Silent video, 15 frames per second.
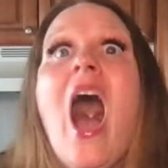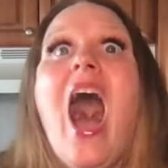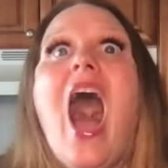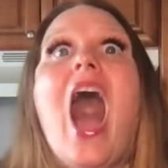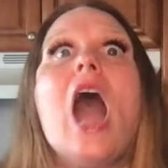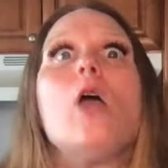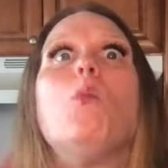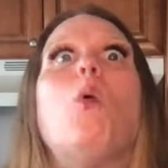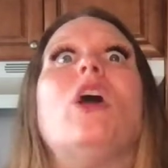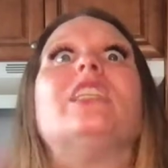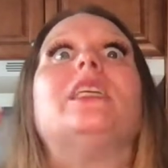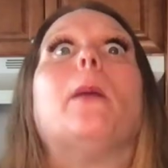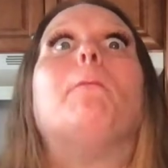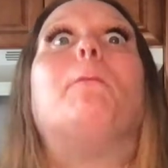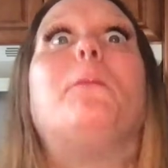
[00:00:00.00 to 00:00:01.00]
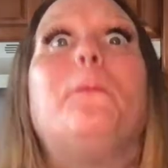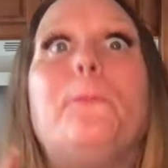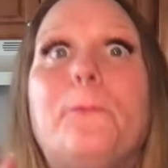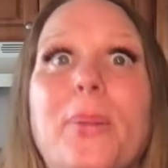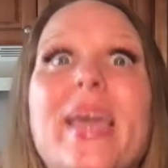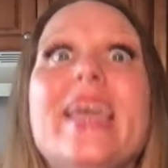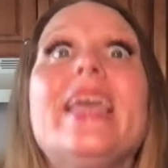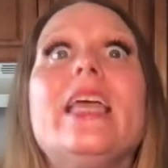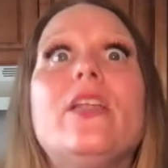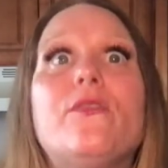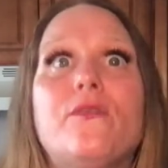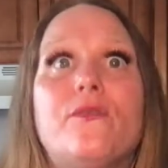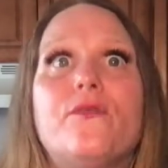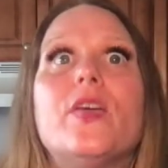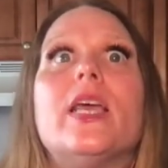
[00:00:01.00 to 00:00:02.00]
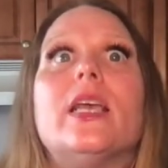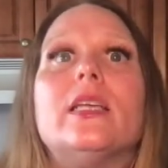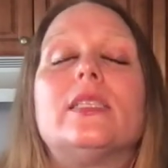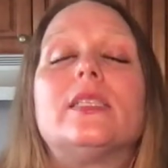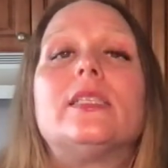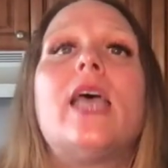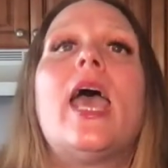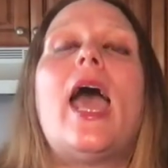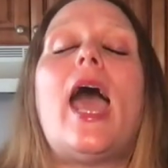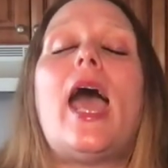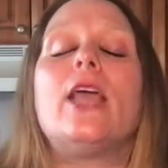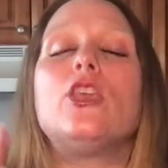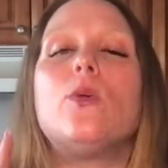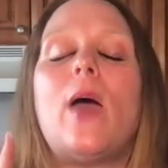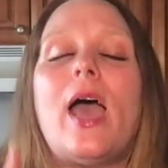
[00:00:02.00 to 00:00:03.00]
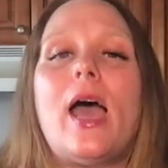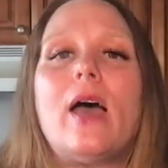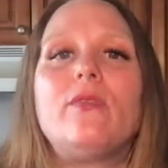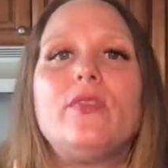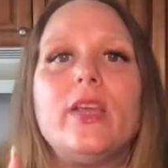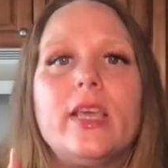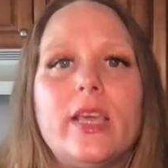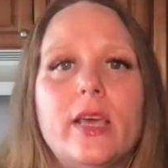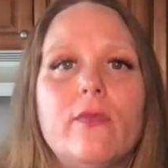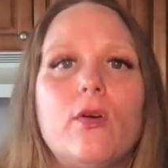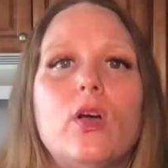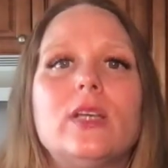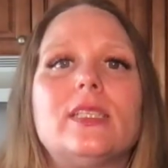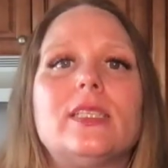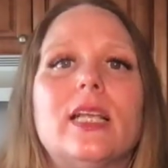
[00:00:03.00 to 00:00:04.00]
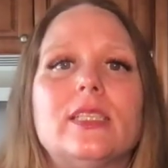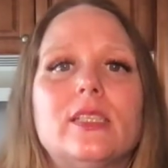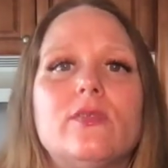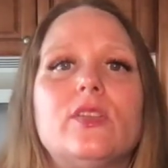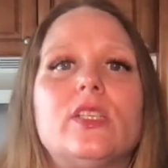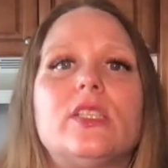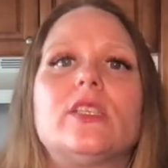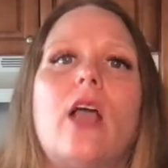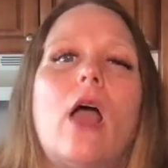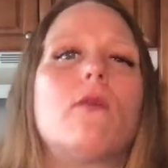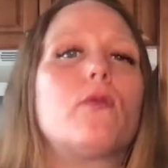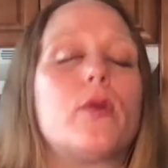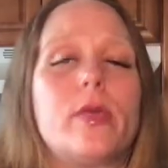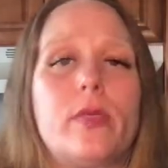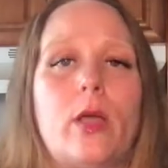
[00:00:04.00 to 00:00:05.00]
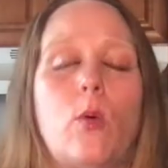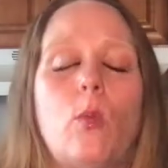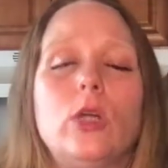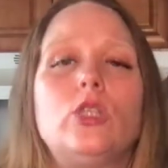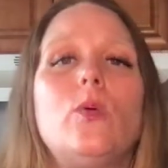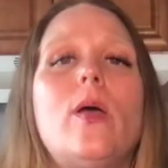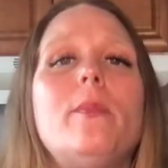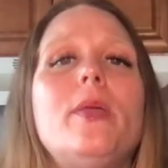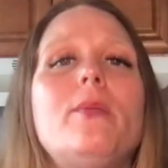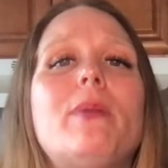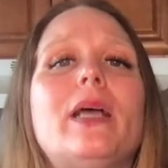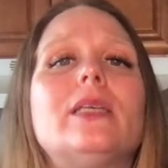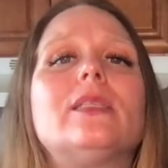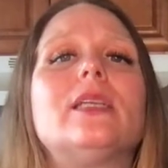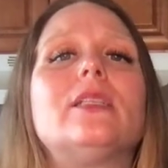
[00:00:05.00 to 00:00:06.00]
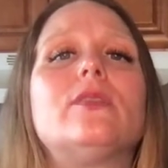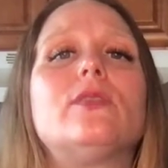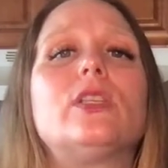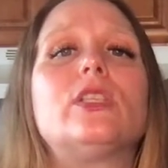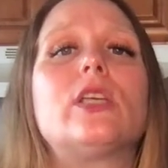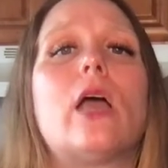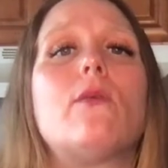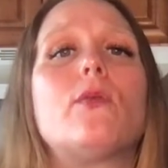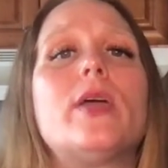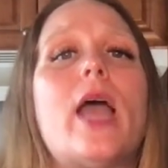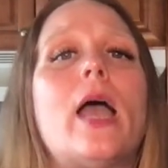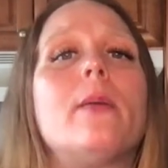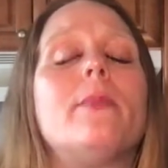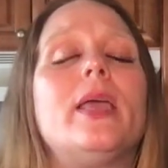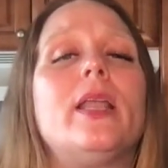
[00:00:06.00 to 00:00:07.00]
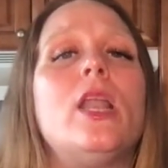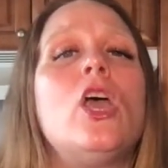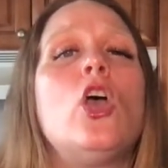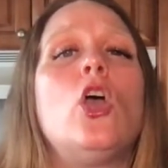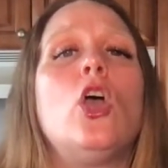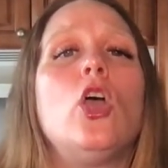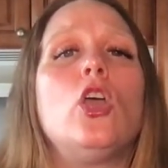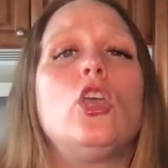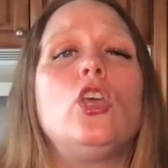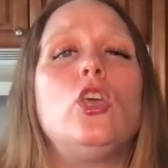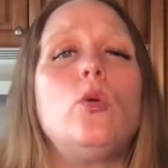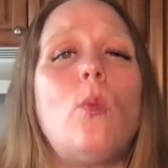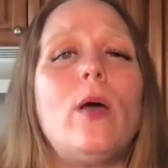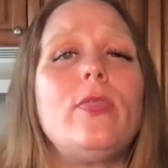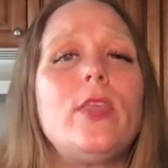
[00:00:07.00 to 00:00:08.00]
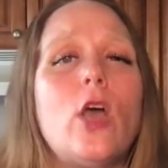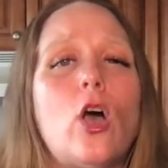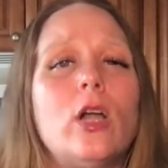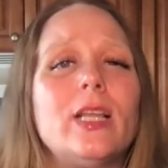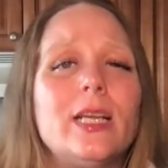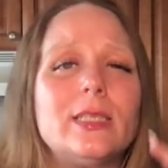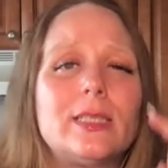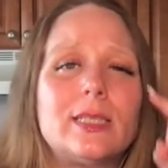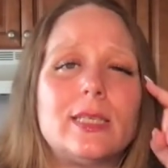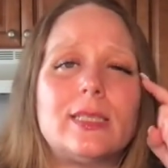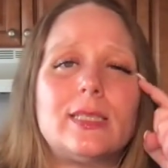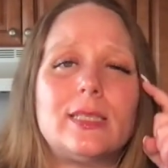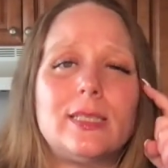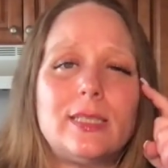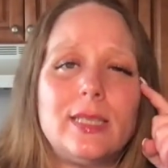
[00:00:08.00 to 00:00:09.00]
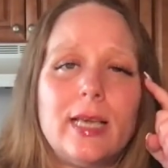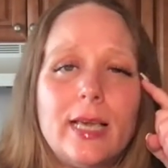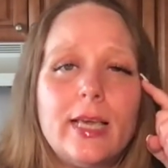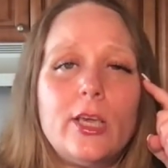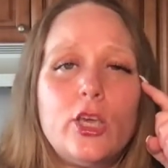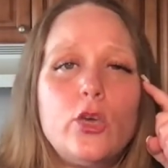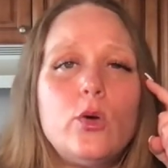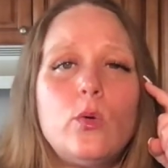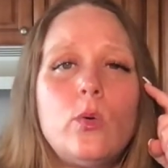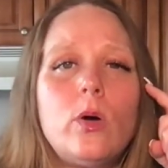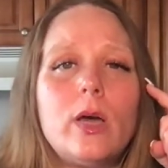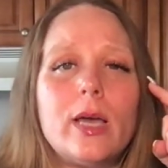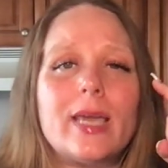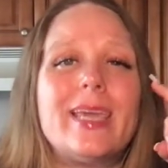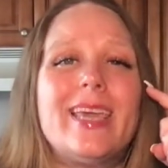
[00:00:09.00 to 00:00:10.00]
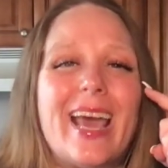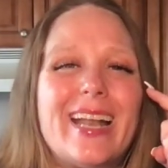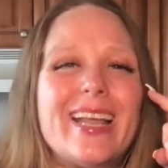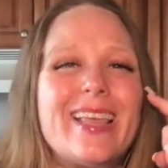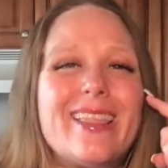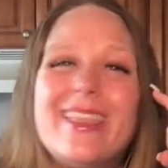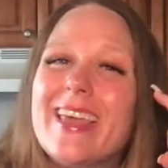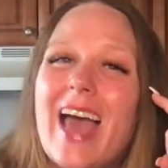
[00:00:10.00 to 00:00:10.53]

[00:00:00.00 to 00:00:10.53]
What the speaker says: I want a bean feast. And you have to give her a sense of discovery there. What do I mean by a sense of discovery? I mean, you want the audience to see you getting the